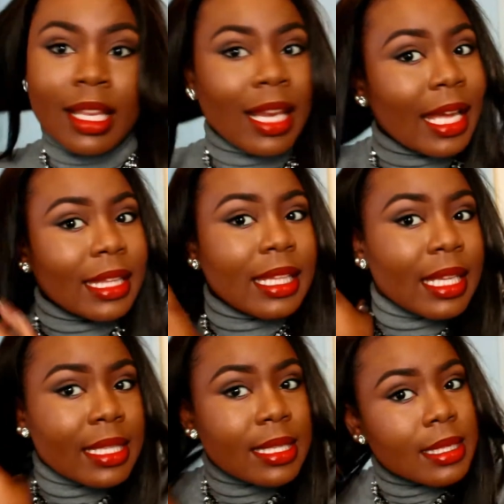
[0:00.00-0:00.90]
like
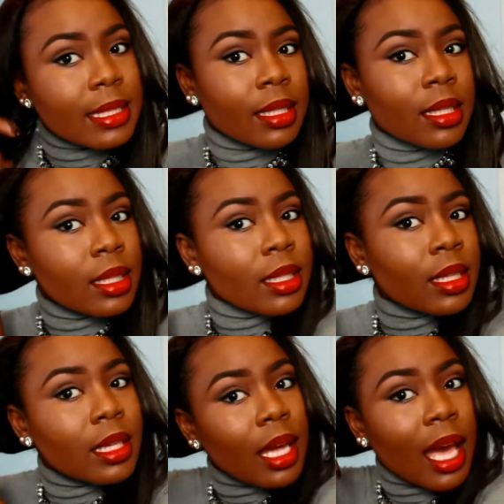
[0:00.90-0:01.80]
this.
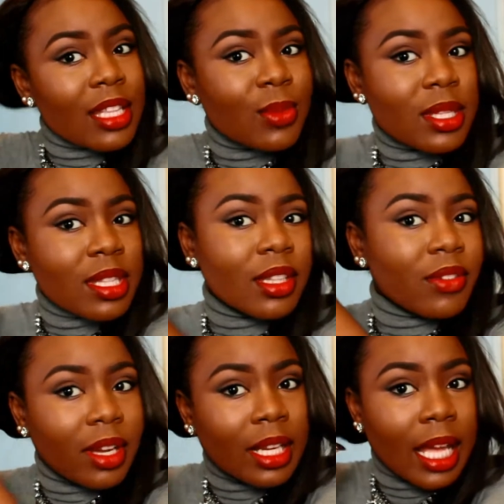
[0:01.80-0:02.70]
I twisted it
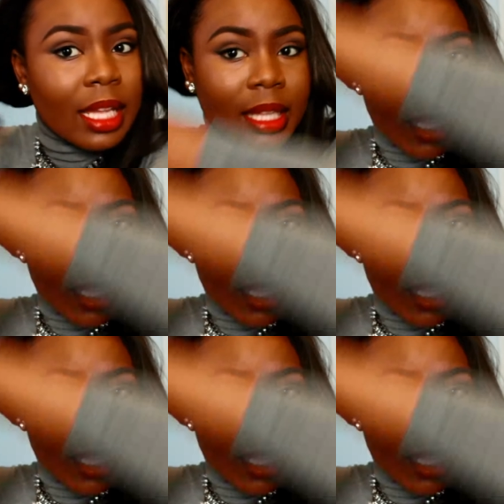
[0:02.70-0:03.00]
around like